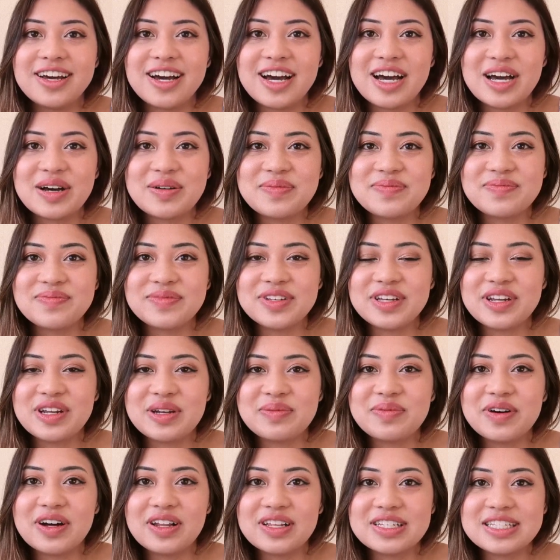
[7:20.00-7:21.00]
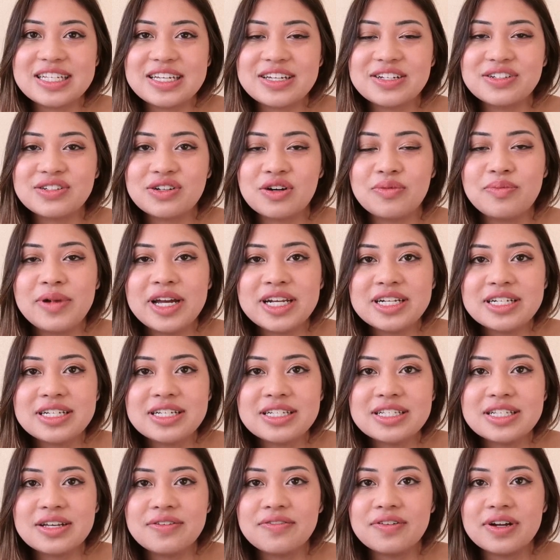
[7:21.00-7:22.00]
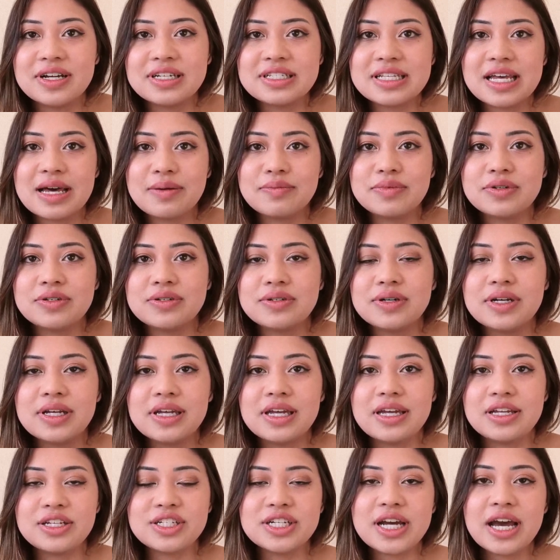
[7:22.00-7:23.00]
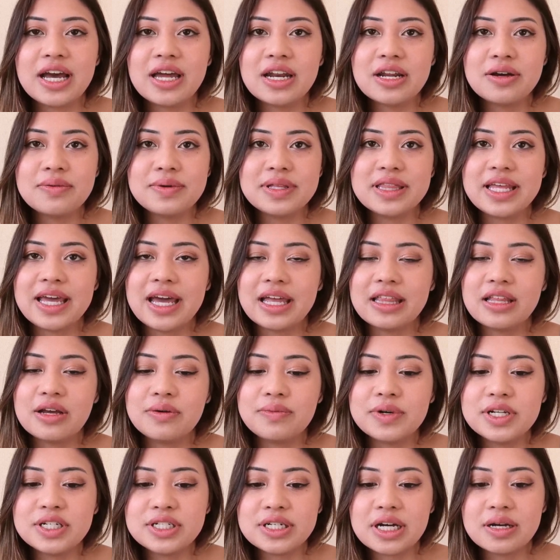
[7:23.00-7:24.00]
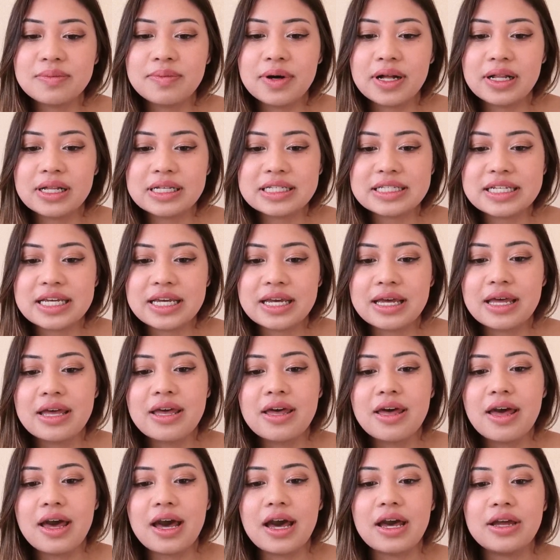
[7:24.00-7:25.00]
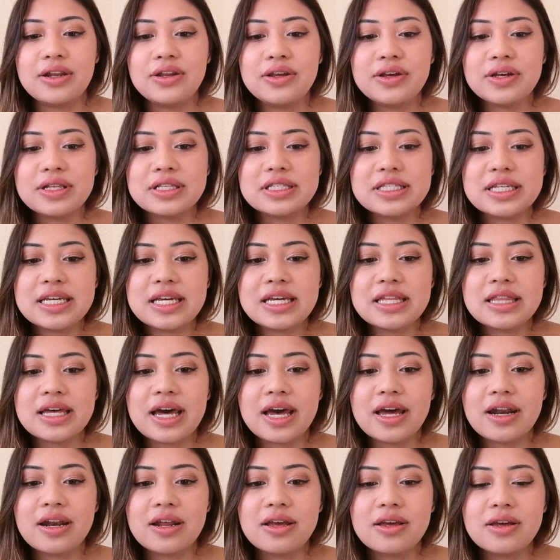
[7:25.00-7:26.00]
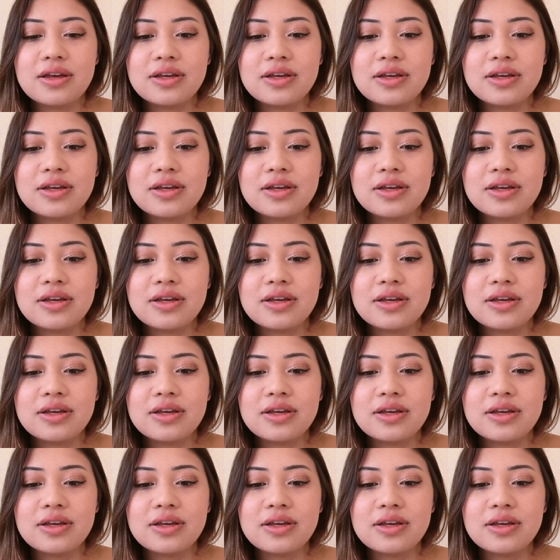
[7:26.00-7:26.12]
policy control measures. So for example, in China, when they had their one-child policy, and you can see that,